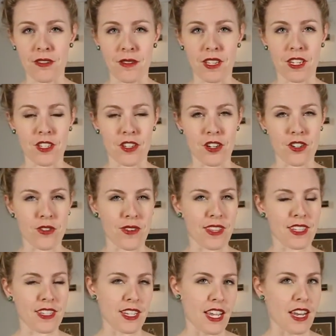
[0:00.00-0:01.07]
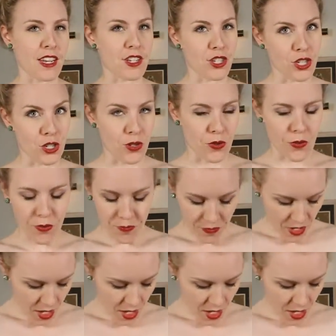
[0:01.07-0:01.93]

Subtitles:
I'm going to start doing this again too.